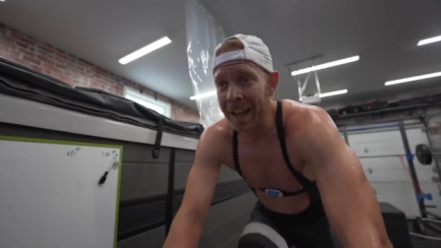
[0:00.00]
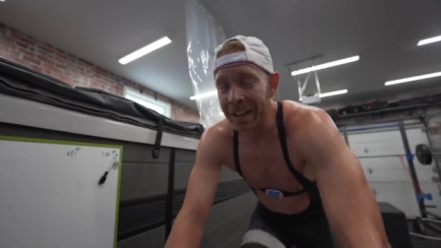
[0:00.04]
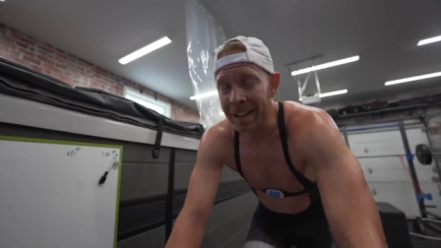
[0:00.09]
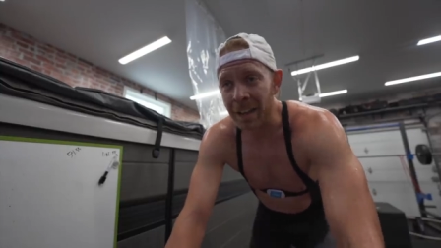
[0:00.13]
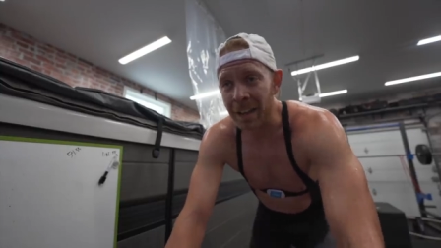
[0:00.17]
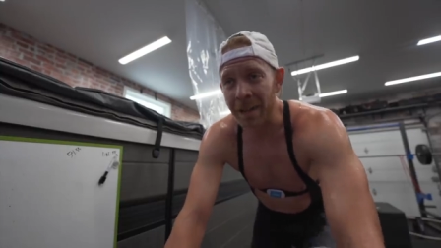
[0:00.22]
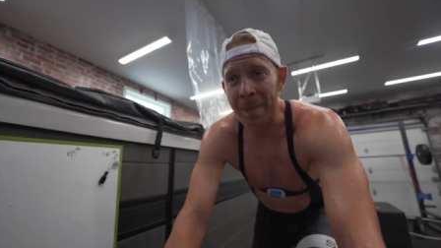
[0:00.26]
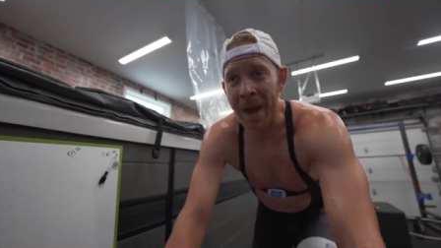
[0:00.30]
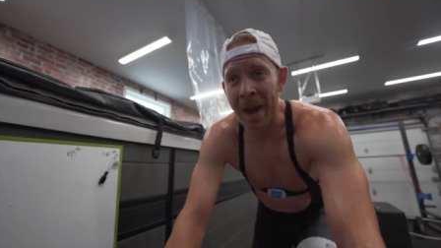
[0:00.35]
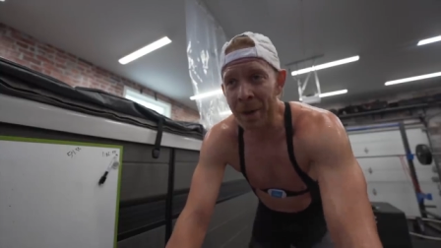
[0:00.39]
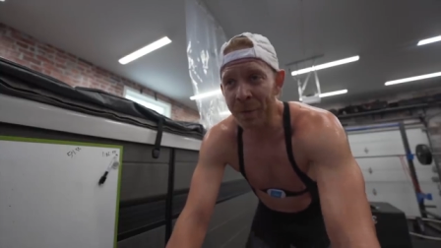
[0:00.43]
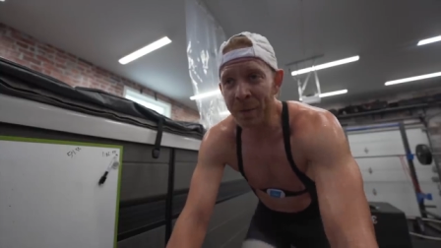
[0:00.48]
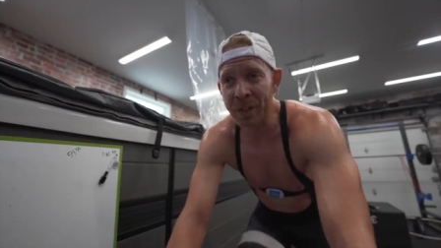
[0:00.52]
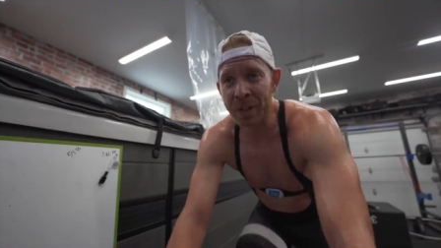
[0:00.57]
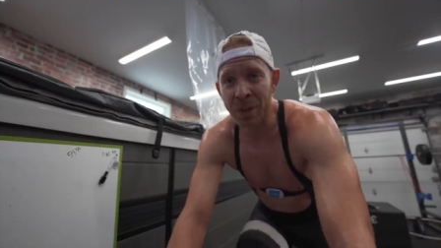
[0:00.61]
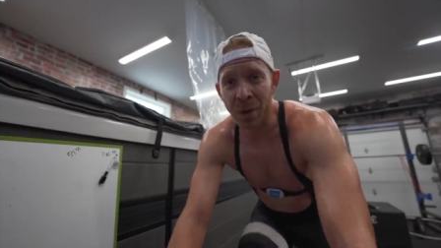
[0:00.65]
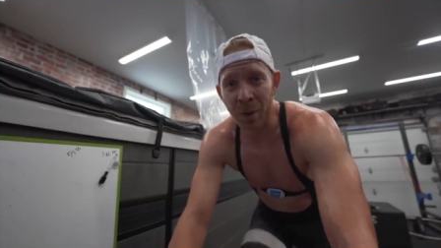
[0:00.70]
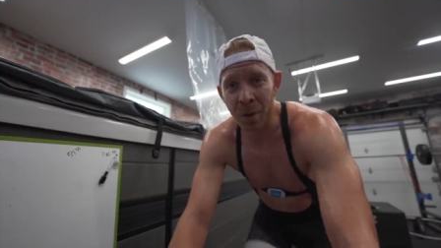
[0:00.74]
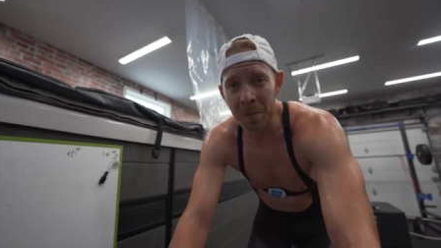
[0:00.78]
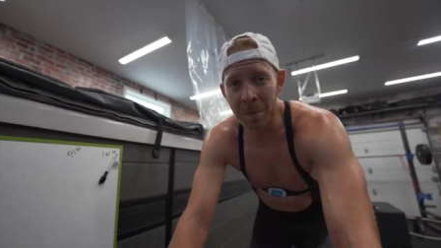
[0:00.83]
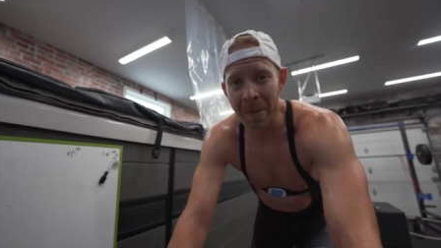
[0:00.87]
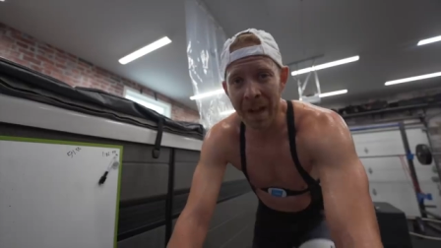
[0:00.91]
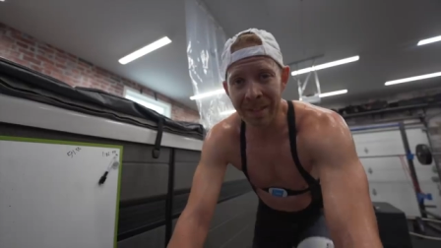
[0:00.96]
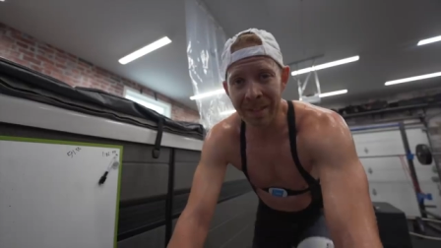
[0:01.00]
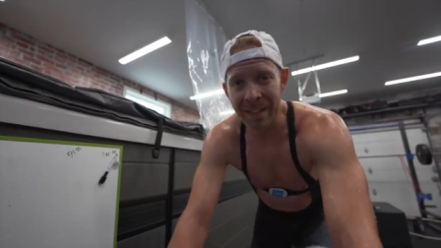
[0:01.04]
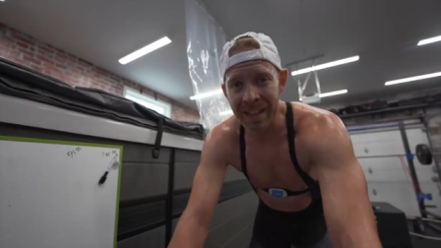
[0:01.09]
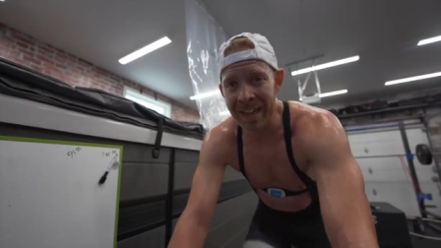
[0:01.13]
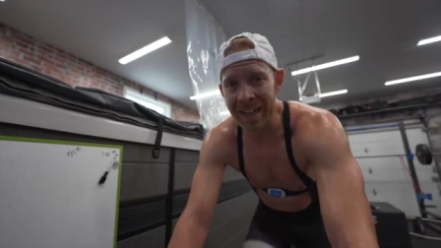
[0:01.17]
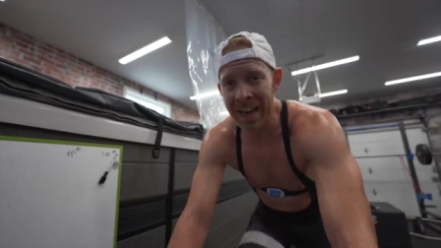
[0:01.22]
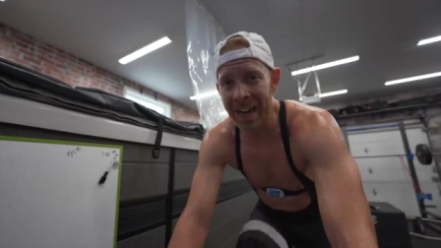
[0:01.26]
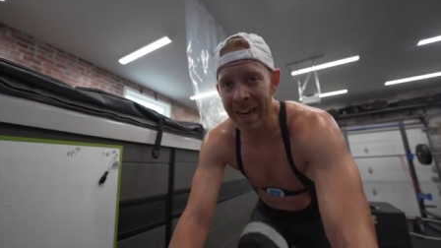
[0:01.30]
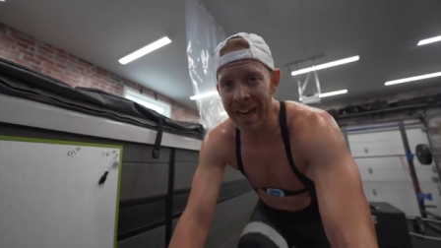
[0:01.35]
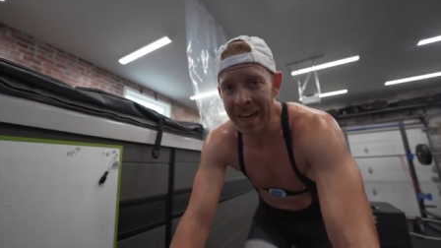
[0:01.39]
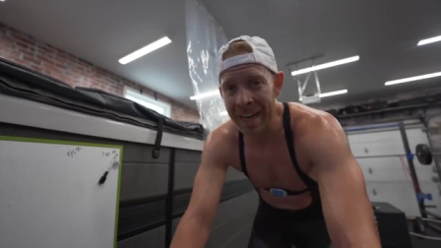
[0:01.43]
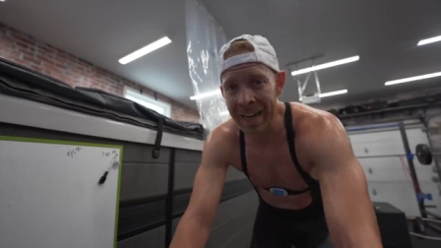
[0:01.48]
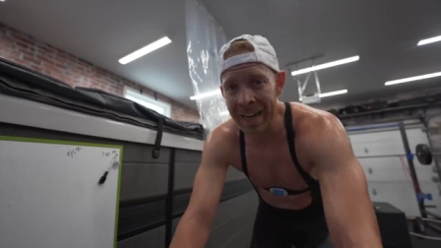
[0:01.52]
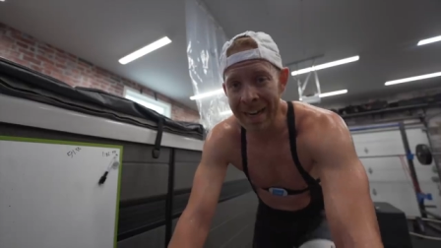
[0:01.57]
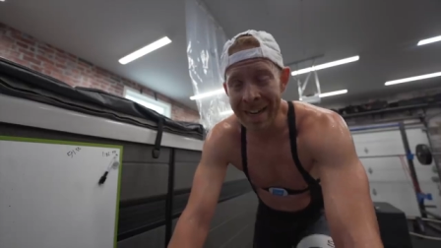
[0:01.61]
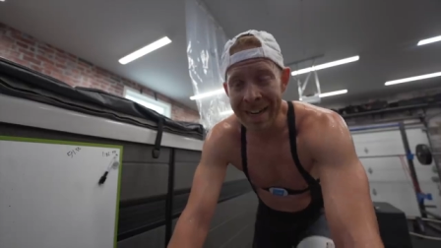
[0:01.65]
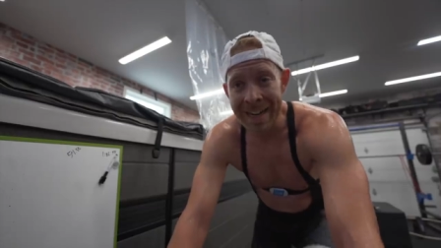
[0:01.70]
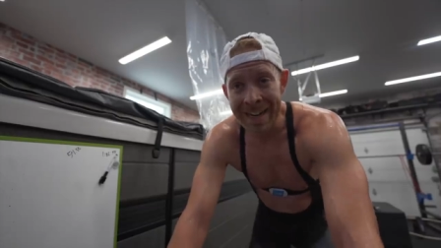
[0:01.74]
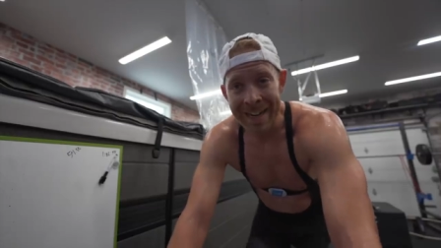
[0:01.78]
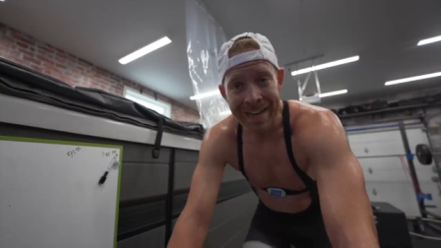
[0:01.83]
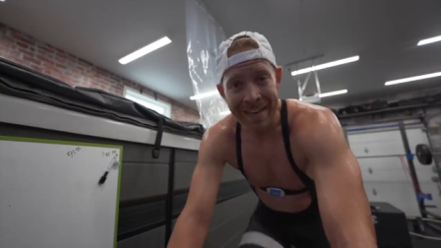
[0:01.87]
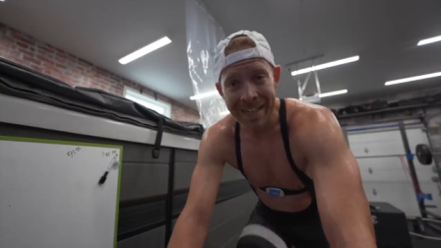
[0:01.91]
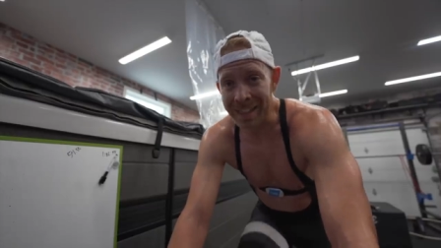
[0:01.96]
that the Maffetone method
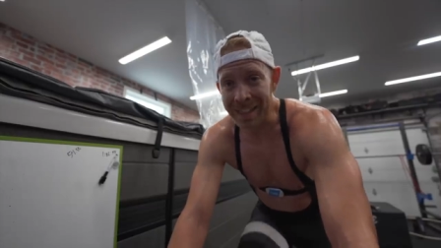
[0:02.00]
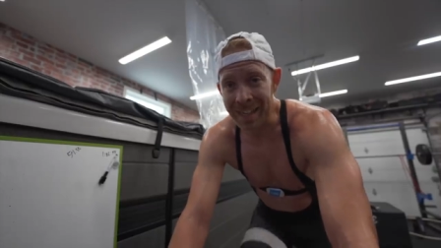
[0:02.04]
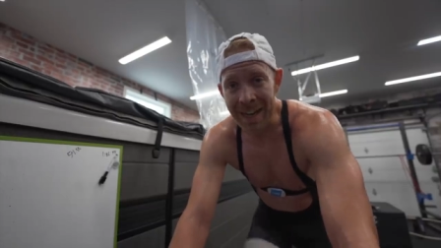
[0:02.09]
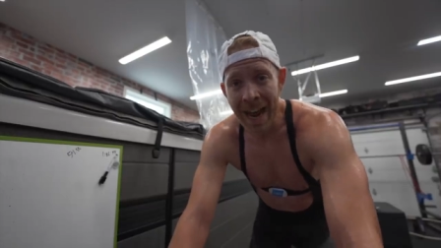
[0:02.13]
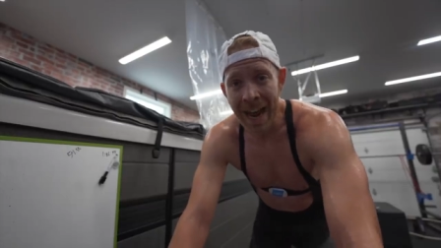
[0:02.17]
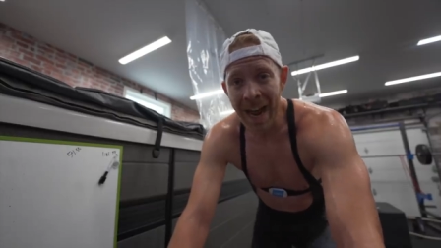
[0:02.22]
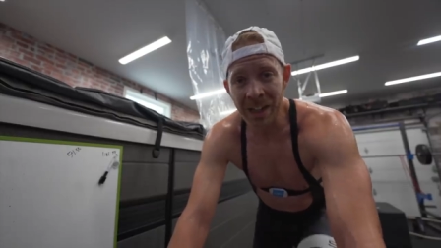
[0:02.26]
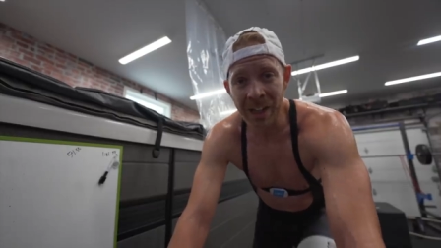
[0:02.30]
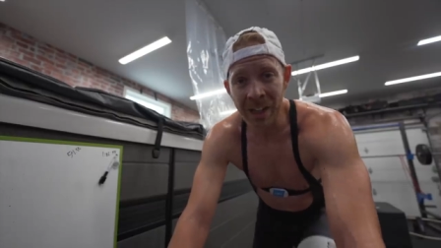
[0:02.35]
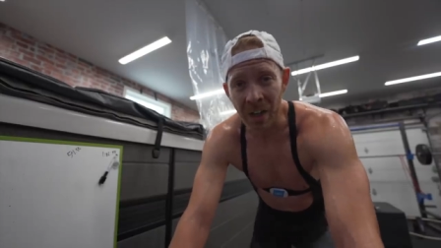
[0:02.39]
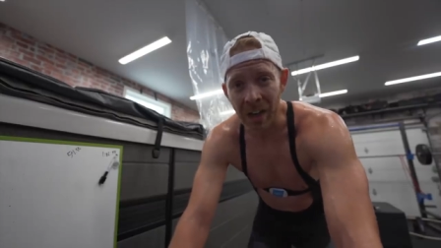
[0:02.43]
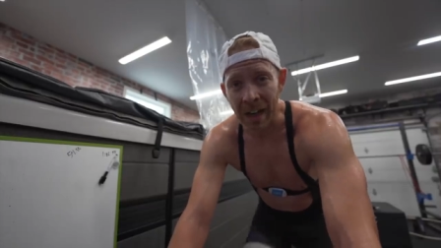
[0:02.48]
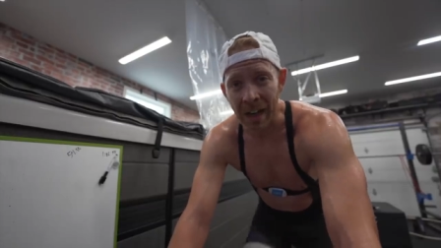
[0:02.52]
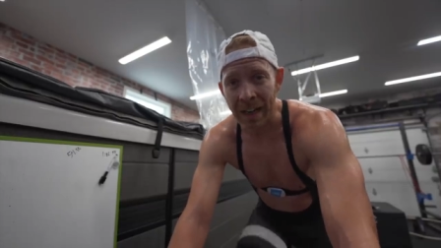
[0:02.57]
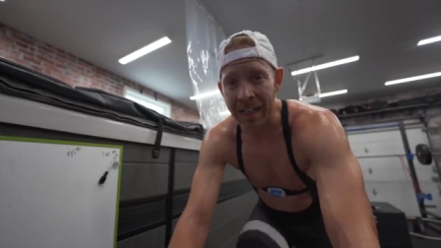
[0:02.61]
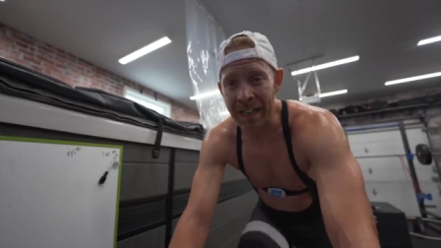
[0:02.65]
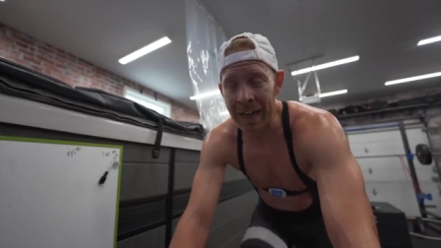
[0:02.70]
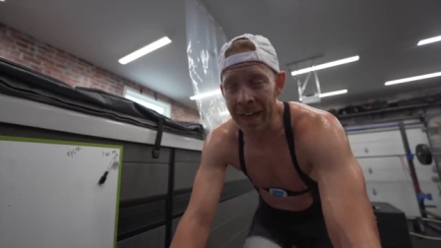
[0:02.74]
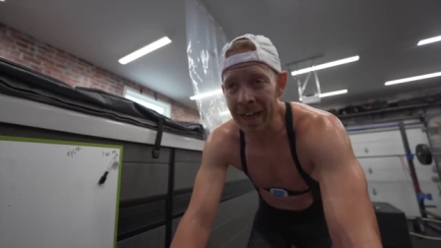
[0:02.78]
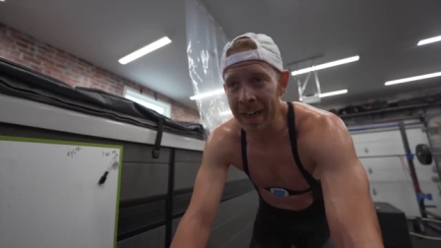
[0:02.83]
is inaccurate,